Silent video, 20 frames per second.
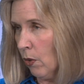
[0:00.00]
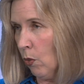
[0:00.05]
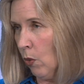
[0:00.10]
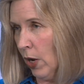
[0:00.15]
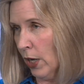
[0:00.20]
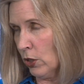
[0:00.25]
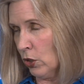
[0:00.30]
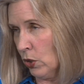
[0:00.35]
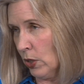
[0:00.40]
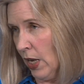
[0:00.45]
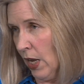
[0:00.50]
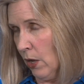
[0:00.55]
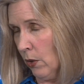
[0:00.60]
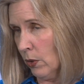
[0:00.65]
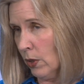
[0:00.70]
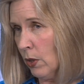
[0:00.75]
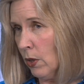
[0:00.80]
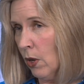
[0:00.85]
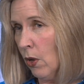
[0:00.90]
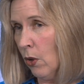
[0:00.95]
wash
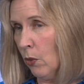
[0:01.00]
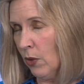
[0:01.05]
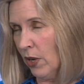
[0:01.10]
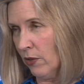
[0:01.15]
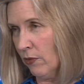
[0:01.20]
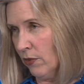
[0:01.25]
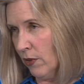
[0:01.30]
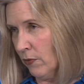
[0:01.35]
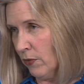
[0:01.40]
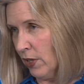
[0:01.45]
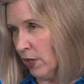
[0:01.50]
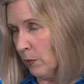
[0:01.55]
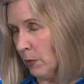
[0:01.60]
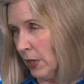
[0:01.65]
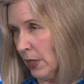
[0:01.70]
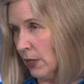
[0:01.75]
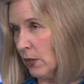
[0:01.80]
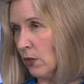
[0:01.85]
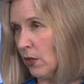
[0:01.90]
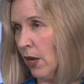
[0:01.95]
down, wait 15
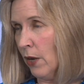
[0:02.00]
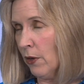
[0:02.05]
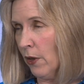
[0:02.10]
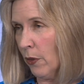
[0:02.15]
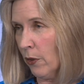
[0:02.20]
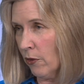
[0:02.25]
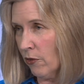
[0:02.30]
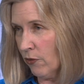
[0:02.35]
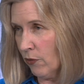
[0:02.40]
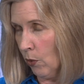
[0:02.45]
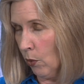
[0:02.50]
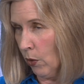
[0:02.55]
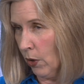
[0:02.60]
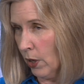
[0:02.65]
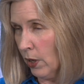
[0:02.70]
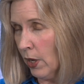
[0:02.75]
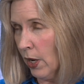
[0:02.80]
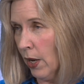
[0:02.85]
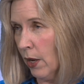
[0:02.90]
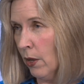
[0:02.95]
minutes, another
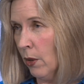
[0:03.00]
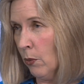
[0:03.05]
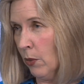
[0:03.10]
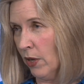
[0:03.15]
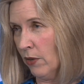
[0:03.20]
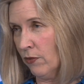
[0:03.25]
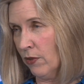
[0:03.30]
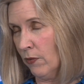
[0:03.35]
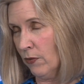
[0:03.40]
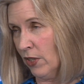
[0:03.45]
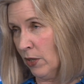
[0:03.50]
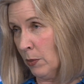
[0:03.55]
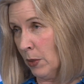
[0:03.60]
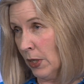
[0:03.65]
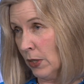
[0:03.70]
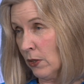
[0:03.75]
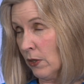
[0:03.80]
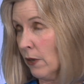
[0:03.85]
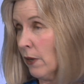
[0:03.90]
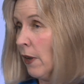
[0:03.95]
4, wait 15
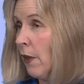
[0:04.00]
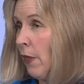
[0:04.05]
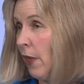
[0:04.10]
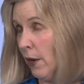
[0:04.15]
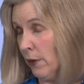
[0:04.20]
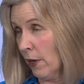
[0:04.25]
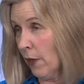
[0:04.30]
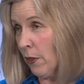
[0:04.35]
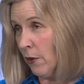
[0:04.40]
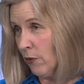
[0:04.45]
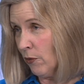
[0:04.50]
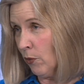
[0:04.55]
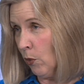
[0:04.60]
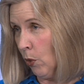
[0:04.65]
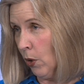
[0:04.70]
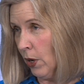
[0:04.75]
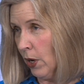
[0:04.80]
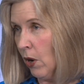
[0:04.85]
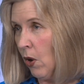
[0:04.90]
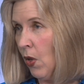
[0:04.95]
minutes, another
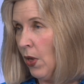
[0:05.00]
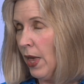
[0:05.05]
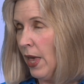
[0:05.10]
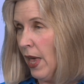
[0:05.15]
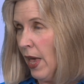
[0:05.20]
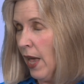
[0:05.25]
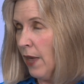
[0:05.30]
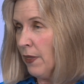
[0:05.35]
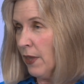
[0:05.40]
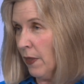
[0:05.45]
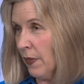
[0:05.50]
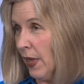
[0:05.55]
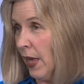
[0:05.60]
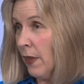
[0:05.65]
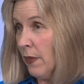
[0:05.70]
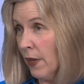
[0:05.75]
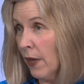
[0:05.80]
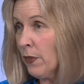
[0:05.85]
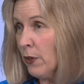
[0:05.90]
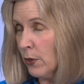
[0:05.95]
4, and
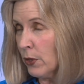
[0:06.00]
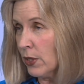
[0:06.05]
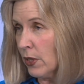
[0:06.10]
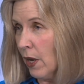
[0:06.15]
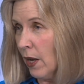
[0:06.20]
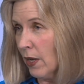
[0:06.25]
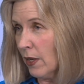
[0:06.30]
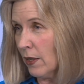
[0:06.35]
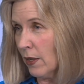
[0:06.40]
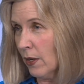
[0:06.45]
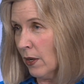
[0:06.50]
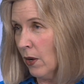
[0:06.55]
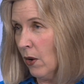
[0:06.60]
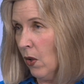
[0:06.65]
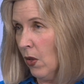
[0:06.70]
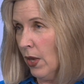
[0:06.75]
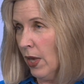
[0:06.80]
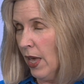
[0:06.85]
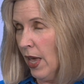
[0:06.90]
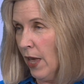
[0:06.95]
then they're done.
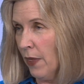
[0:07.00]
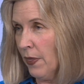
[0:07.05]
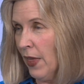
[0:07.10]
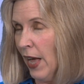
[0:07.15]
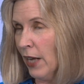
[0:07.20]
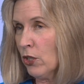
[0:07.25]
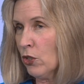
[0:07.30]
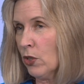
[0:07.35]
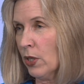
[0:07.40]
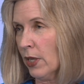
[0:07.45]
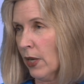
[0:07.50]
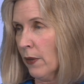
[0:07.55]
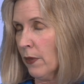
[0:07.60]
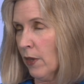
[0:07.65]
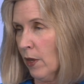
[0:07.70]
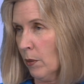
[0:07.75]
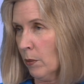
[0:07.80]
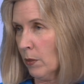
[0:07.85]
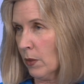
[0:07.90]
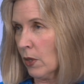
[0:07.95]
And that should get
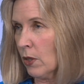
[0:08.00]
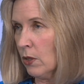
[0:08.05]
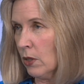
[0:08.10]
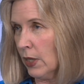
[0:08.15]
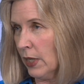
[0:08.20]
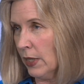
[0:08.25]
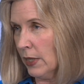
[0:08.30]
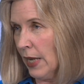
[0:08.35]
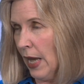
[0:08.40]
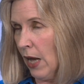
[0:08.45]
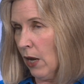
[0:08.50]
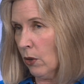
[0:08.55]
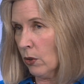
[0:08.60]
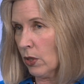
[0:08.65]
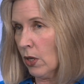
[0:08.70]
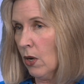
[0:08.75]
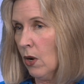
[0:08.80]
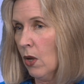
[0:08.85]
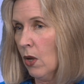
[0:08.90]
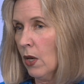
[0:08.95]
them cleaned out.
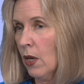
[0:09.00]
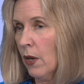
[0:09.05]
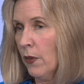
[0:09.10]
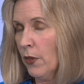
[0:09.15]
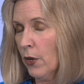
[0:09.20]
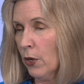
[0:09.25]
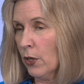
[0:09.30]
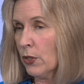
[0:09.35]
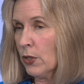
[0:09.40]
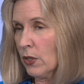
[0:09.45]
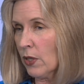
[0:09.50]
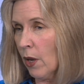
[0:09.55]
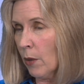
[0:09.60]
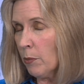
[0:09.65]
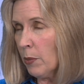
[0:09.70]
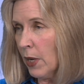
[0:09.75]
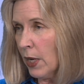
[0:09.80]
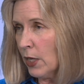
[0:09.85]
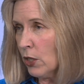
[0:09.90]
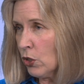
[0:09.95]
There are some
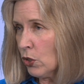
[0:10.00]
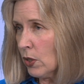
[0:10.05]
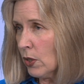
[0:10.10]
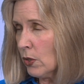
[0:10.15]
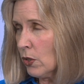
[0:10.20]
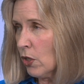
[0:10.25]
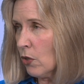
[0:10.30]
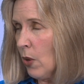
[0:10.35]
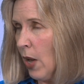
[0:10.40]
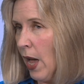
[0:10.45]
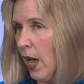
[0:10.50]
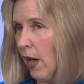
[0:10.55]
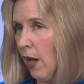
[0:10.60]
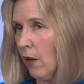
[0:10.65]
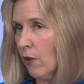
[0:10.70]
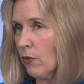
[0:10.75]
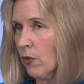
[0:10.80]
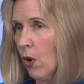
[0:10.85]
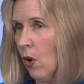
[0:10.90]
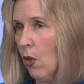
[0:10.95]
patients who
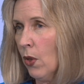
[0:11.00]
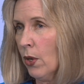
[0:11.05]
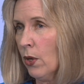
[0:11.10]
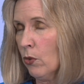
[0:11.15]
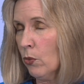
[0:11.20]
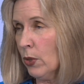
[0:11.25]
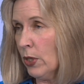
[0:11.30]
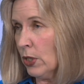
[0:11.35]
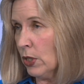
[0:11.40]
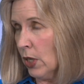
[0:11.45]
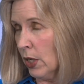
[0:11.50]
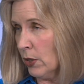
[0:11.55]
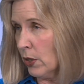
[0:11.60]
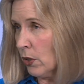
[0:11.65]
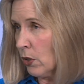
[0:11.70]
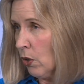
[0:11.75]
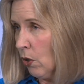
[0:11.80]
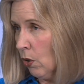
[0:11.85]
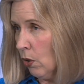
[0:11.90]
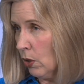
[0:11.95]
have
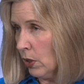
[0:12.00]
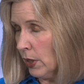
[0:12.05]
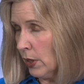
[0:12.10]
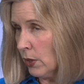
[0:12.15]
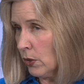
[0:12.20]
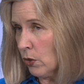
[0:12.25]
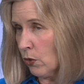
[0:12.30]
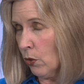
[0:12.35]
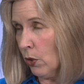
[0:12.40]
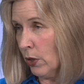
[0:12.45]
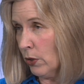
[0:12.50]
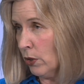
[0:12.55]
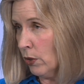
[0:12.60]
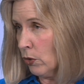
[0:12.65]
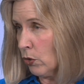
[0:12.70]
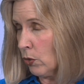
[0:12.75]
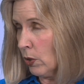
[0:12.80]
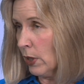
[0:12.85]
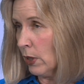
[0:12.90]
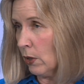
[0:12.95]
redundant colons or
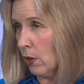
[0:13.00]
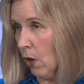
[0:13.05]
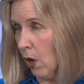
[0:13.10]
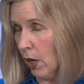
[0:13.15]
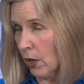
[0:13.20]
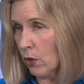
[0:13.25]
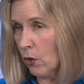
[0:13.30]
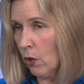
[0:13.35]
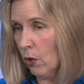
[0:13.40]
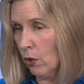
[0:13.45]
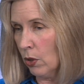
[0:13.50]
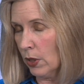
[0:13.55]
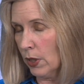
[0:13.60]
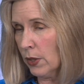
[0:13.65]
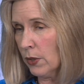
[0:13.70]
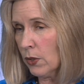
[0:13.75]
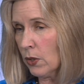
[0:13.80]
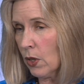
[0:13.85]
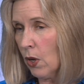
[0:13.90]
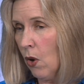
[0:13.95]
unusually long
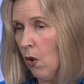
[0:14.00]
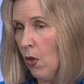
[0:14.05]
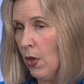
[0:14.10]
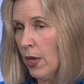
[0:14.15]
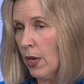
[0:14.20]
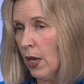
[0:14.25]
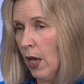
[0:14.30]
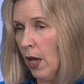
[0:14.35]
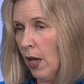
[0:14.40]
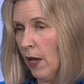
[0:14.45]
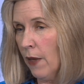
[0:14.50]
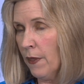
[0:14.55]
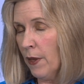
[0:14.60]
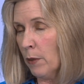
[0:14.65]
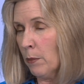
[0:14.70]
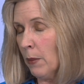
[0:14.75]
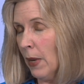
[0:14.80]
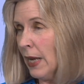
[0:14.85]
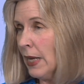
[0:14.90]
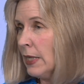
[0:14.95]
colons that
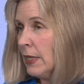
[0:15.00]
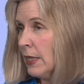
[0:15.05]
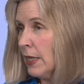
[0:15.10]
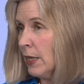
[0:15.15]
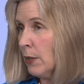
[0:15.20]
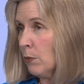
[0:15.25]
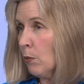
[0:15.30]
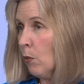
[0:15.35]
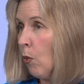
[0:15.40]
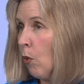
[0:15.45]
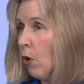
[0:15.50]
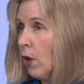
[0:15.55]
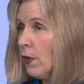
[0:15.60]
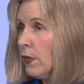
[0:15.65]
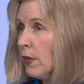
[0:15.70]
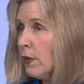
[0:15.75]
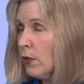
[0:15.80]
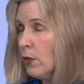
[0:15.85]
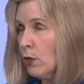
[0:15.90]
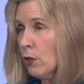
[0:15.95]
might need more
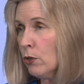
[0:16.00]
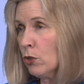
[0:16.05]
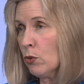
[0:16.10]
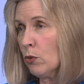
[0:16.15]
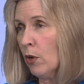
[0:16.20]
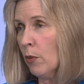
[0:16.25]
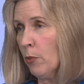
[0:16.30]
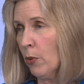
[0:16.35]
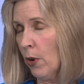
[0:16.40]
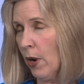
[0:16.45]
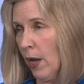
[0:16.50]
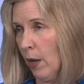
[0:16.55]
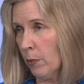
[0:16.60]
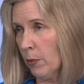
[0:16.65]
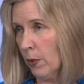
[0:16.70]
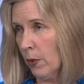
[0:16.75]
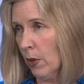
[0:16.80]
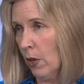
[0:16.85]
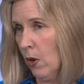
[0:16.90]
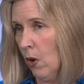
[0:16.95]
than the usual prep.
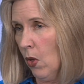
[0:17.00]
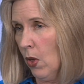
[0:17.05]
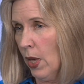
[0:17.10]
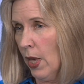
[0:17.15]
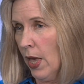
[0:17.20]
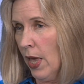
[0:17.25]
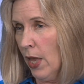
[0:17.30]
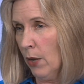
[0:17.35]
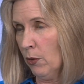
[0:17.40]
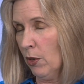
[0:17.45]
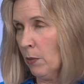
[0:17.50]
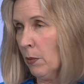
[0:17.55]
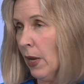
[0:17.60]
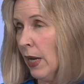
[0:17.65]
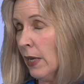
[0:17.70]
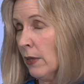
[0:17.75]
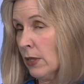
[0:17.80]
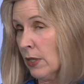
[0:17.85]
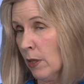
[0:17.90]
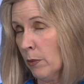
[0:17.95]

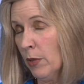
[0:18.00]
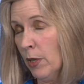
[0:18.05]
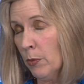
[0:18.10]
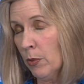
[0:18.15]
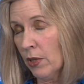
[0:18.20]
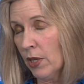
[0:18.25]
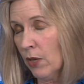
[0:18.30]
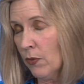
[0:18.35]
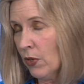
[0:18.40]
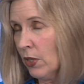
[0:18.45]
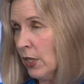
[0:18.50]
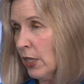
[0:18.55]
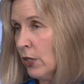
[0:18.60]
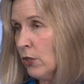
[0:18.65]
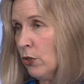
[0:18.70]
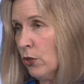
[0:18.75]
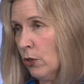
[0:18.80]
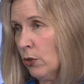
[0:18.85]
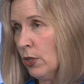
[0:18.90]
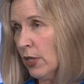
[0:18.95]
And some people even need
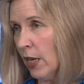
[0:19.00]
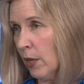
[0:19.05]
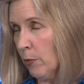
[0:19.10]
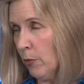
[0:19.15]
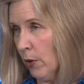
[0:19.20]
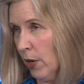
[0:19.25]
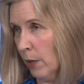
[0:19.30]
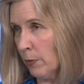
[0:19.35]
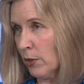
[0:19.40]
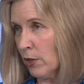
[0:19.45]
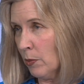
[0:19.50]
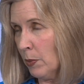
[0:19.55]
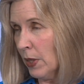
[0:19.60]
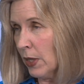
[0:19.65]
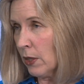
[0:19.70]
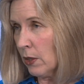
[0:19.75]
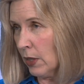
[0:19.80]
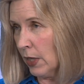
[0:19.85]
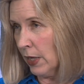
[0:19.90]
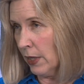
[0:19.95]
2-day preps to be
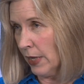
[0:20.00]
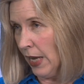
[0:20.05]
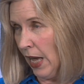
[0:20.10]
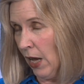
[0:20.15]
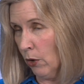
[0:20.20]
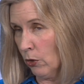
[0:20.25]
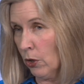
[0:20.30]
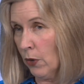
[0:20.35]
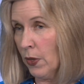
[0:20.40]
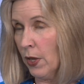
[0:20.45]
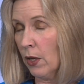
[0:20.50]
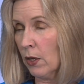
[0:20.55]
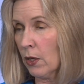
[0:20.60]
cleaned out, or they'll